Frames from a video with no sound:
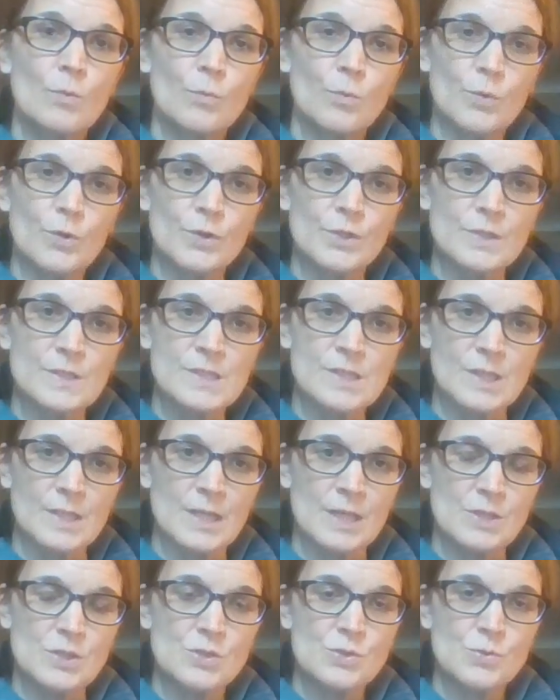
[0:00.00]
words so
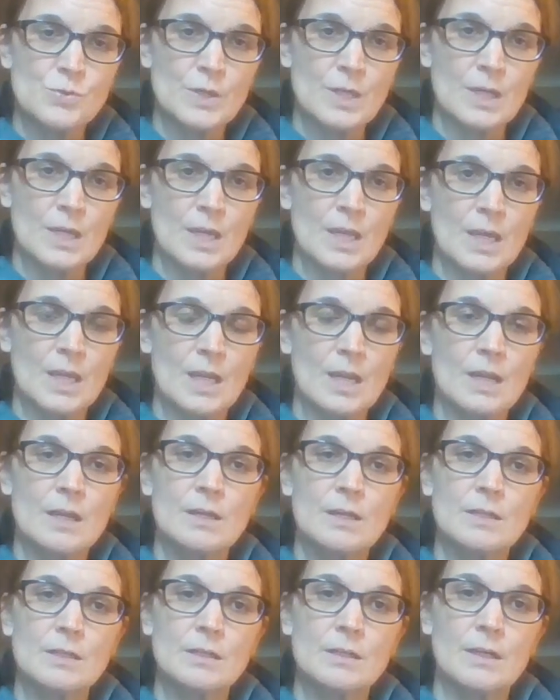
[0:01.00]
that you can
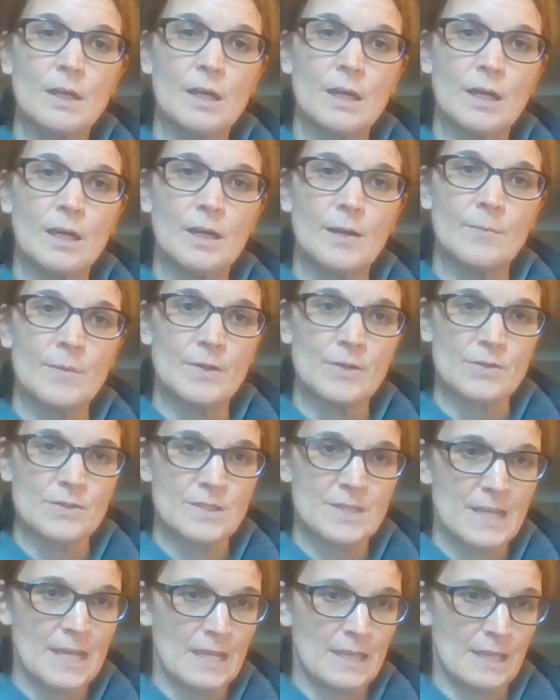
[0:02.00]

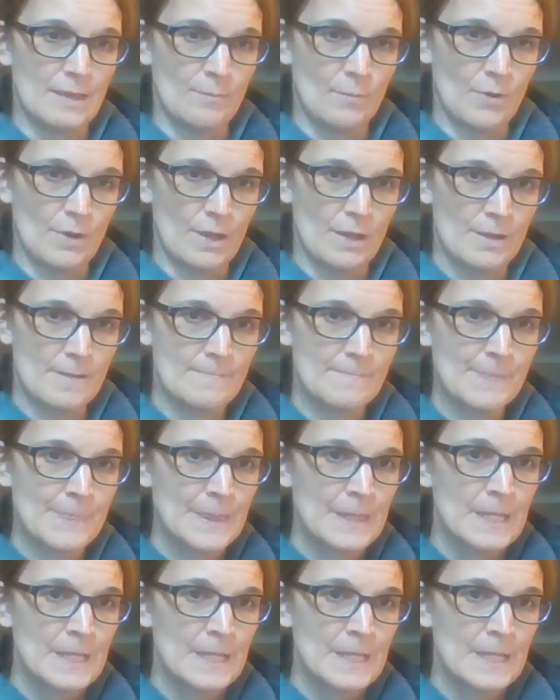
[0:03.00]
understand them, okay?